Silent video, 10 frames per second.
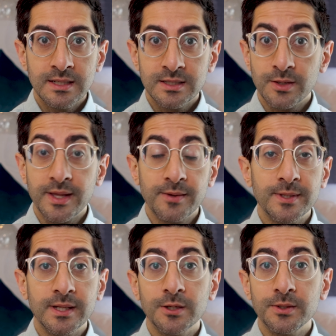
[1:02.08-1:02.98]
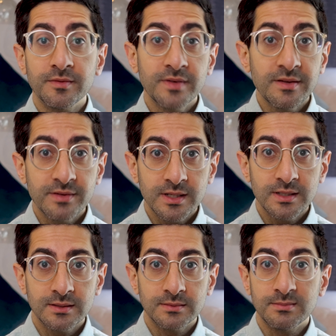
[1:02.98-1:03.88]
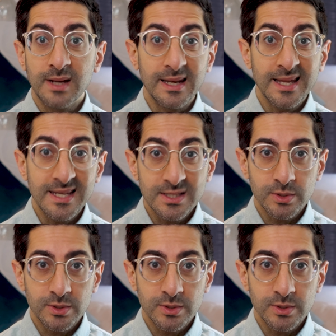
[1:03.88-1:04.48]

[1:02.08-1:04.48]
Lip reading: So they would include a fever, malaise,